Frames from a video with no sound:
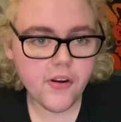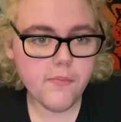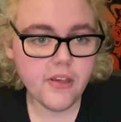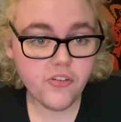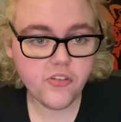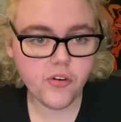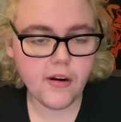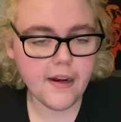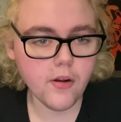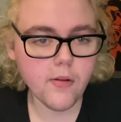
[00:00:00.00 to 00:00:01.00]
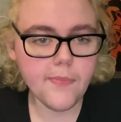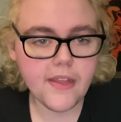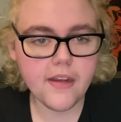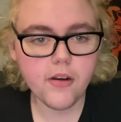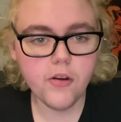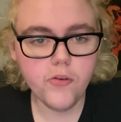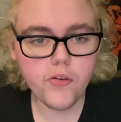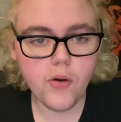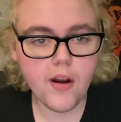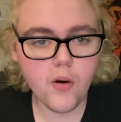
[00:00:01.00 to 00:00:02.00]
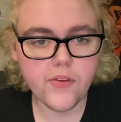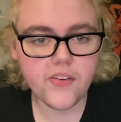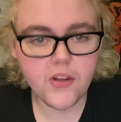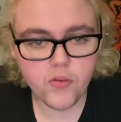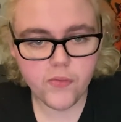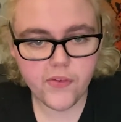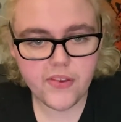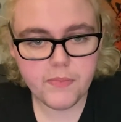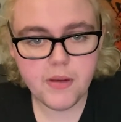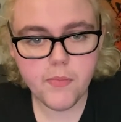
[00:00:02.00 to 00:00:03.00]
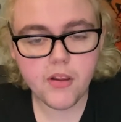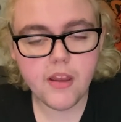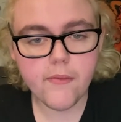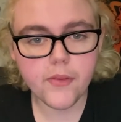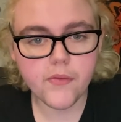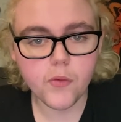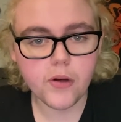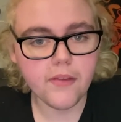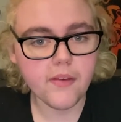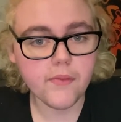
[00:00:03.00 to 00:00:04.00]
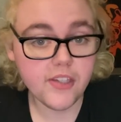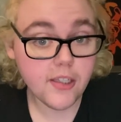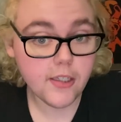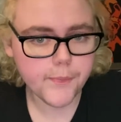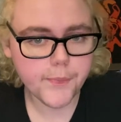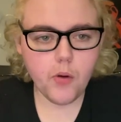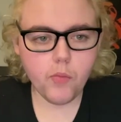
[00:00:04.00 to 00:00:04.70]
a mistrial, and a new trial was scheduled for September 11th of 2017.